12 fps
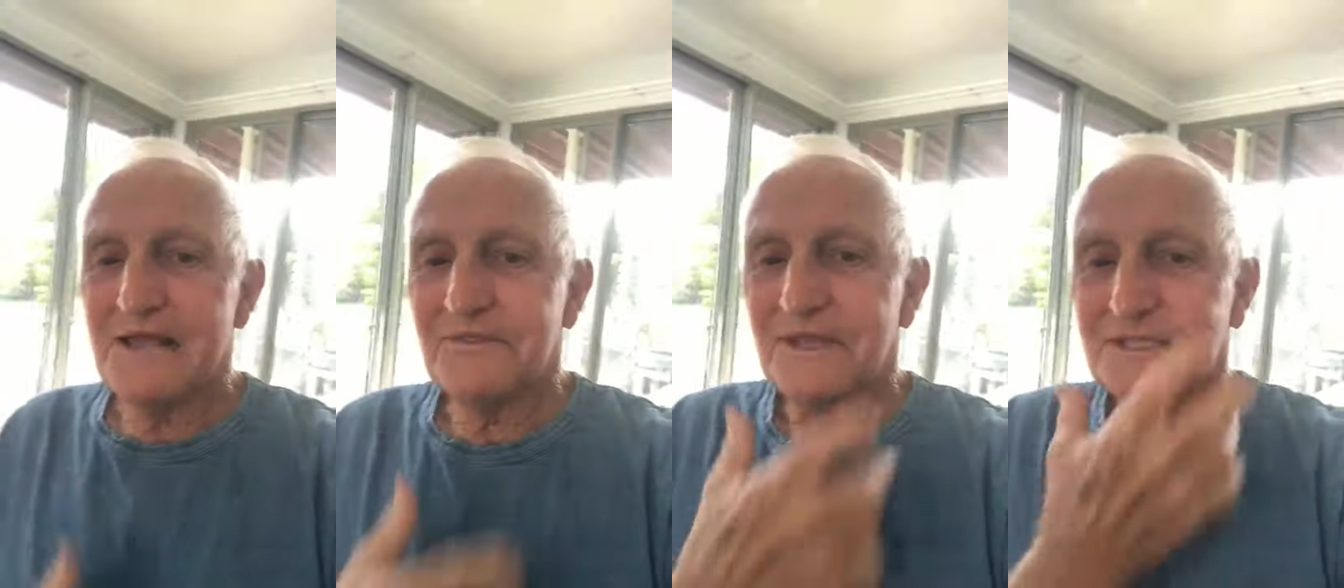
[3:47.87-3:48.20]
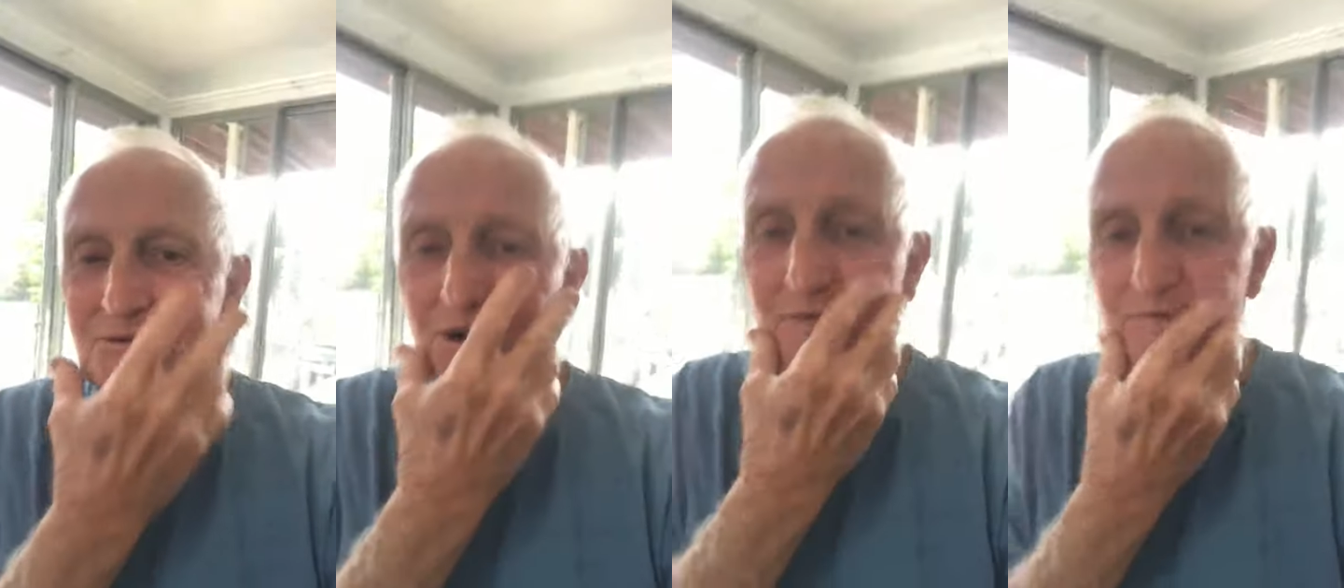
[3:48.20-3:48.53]
and
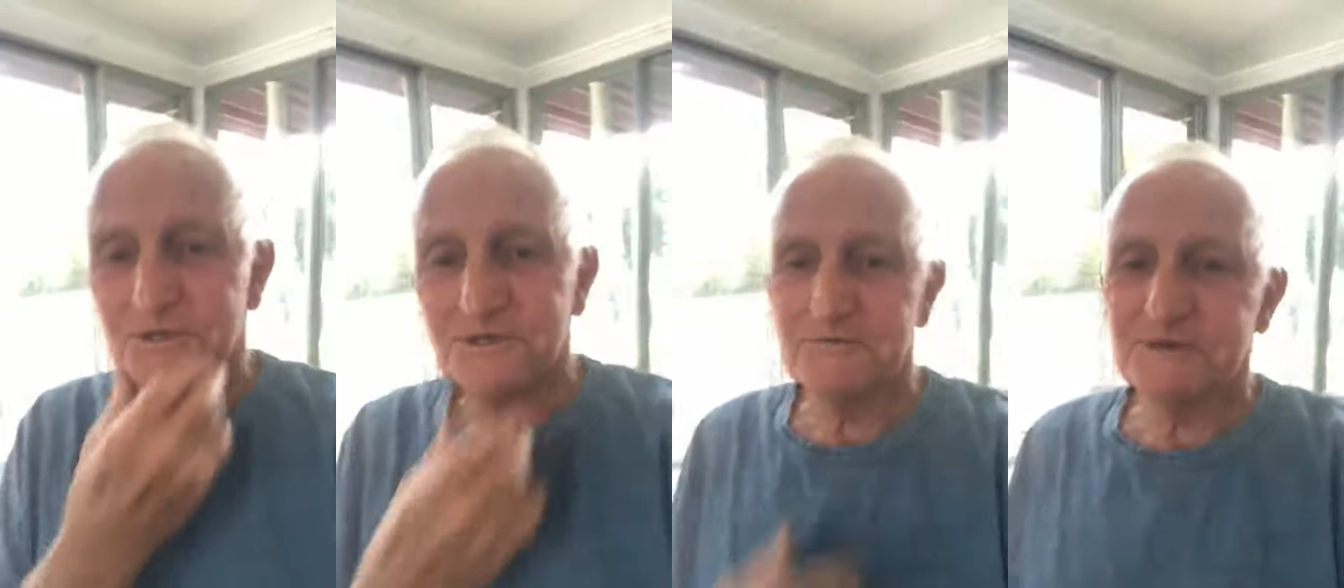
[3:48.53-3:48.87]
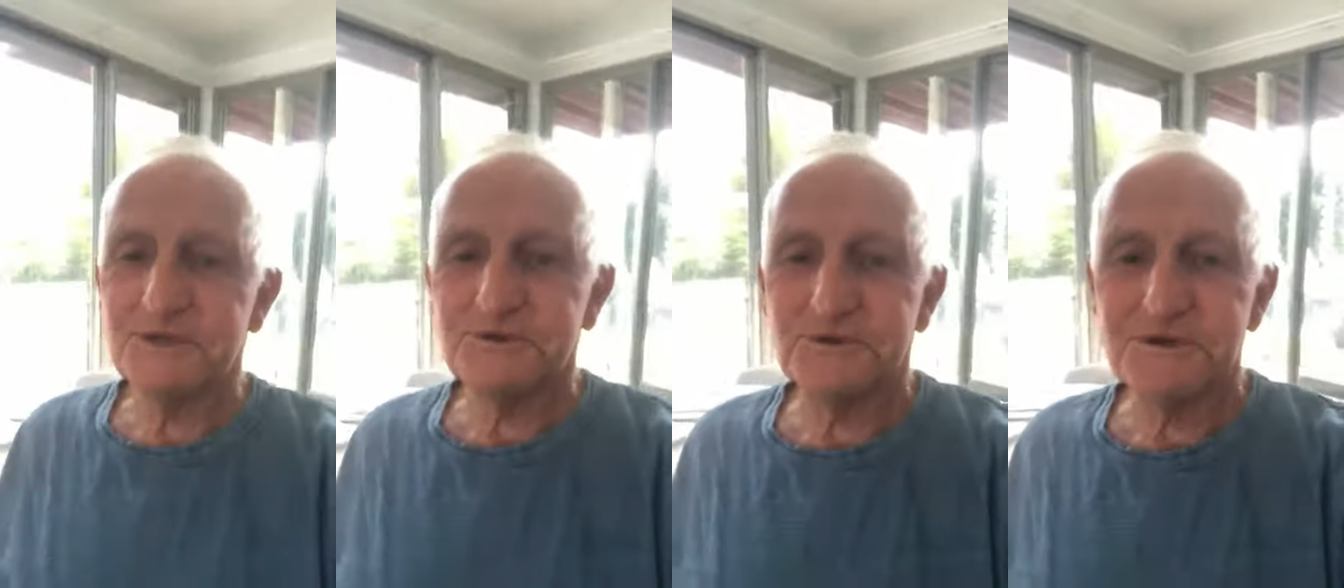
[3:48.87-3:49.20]
that's why I'm a little
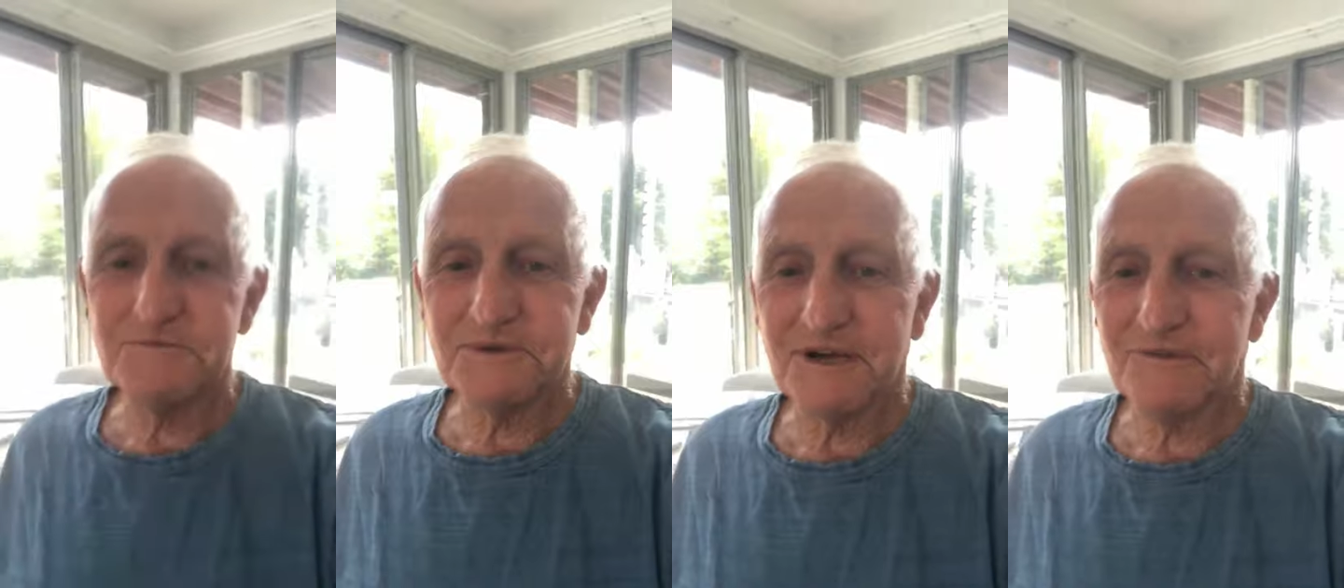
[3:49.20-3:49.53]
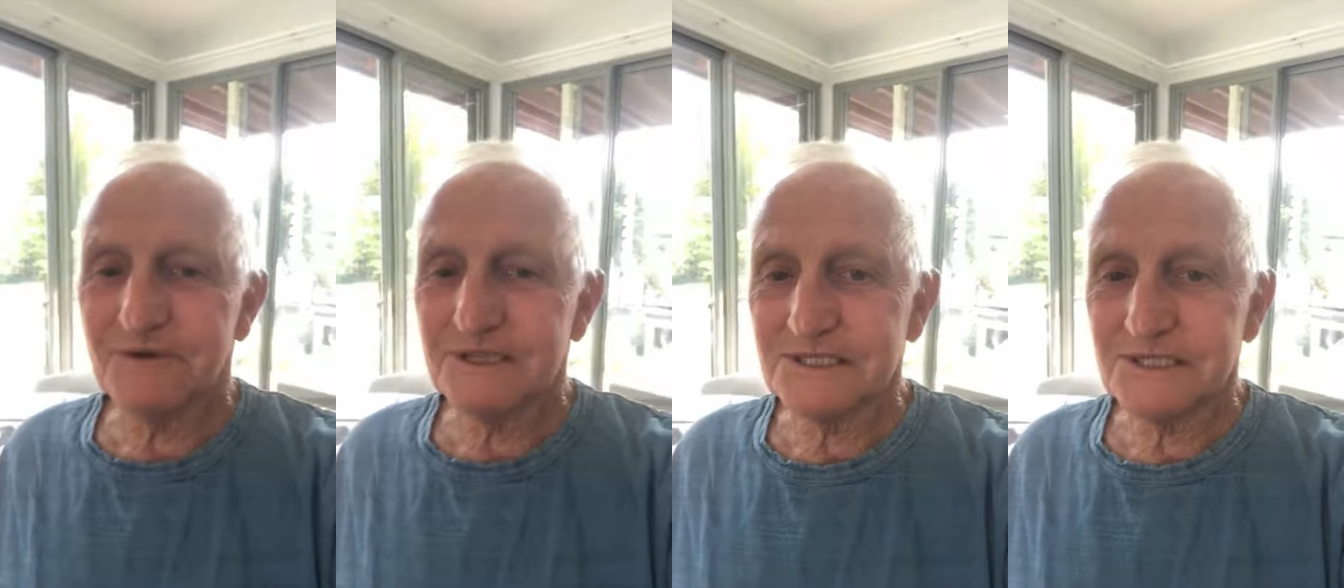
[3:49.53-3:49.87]
bit droopy
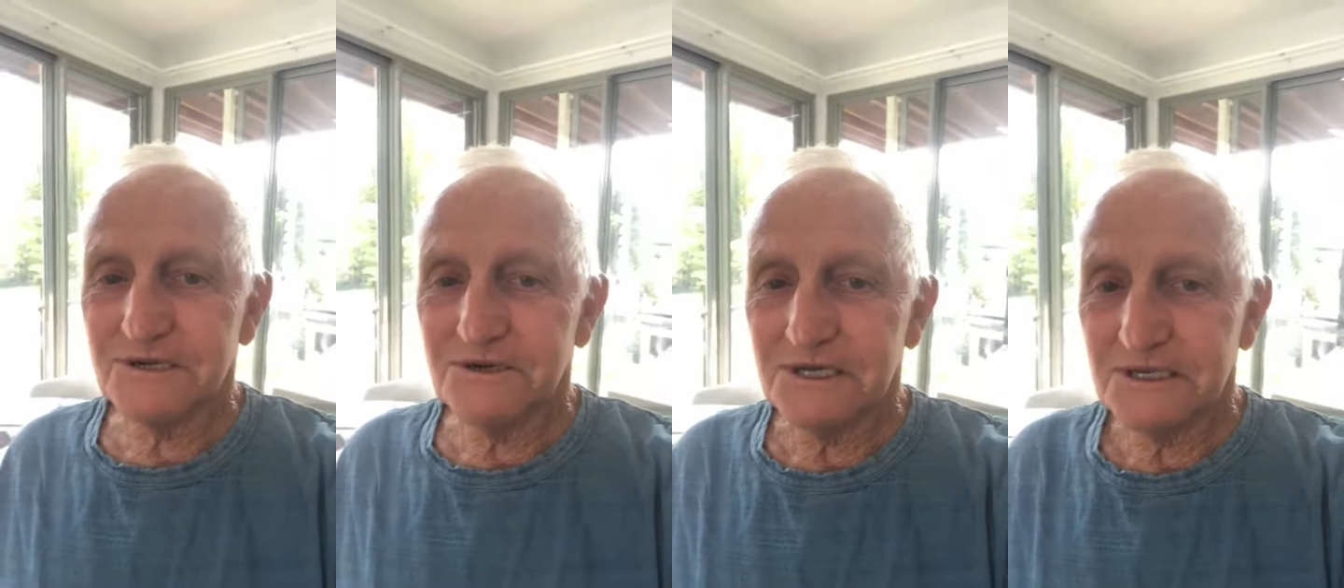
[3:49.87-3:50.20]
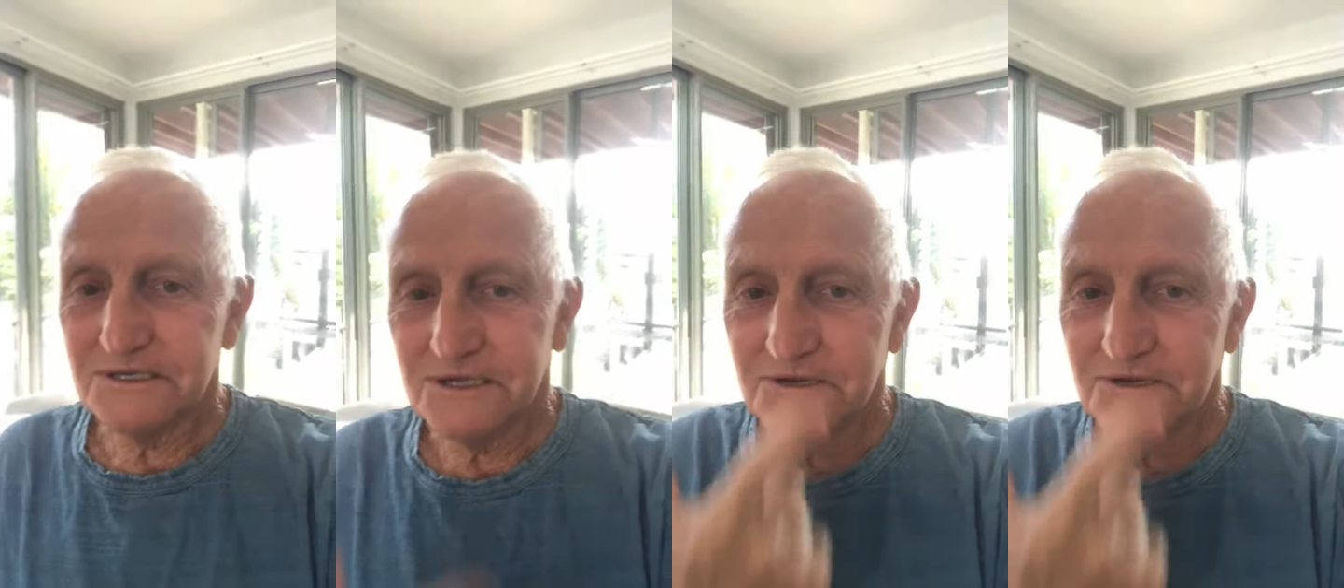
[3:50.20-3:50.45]
on one side.